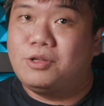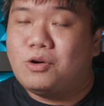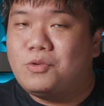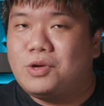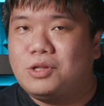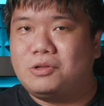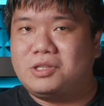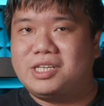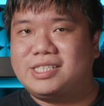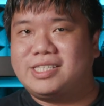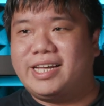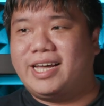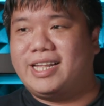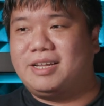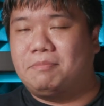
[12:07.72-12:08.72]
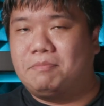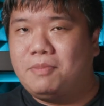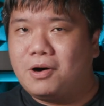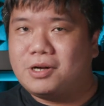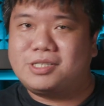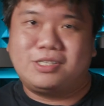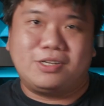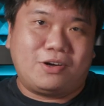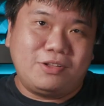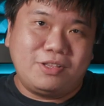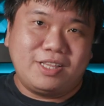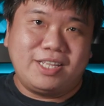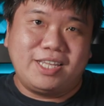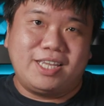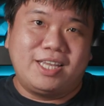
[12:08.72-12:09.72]
you know, we notice that the box
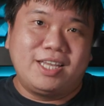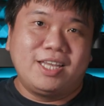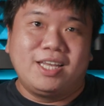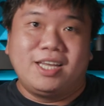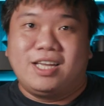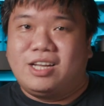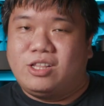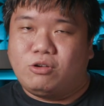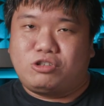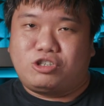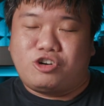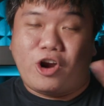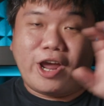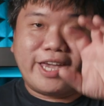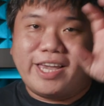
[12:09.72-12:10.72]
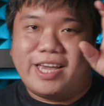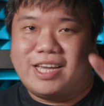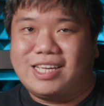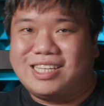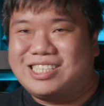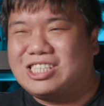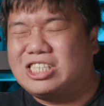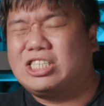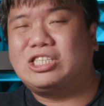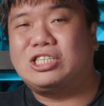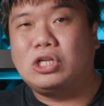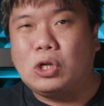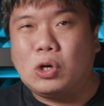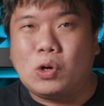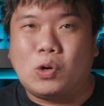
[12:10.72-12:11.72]
on the you know, tracking is
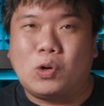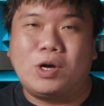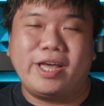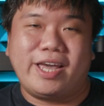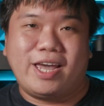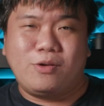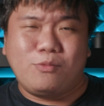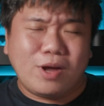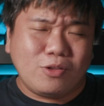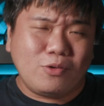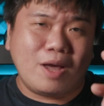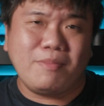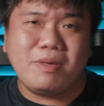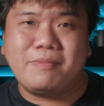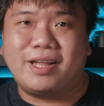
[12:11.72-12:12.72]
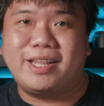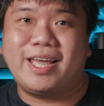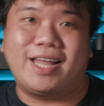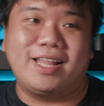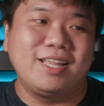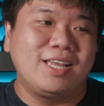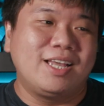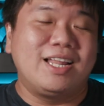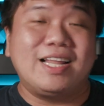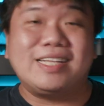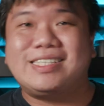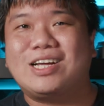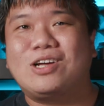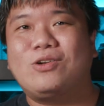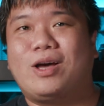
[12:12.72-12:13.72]
slow. And what do I mean by that?
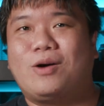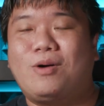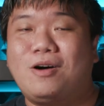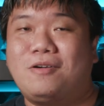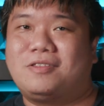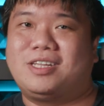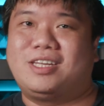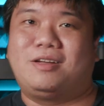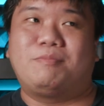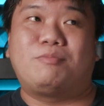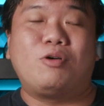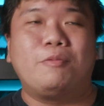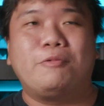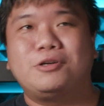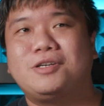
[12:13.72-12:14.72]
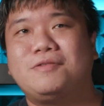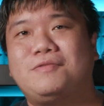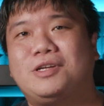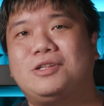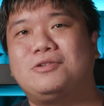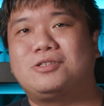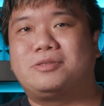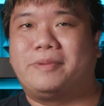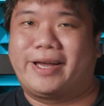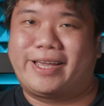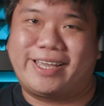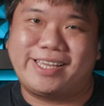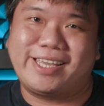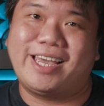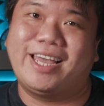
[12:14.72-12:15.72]
Let's take a look at one of the promotion videos by
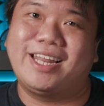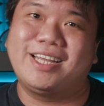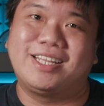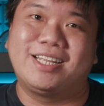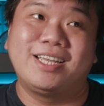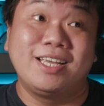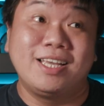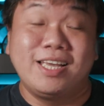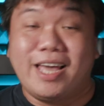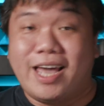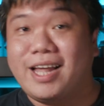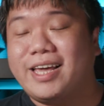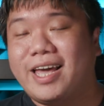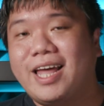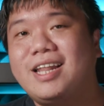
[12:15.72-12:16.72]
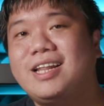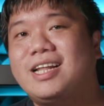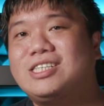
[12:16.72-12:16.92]
Canon. And Canon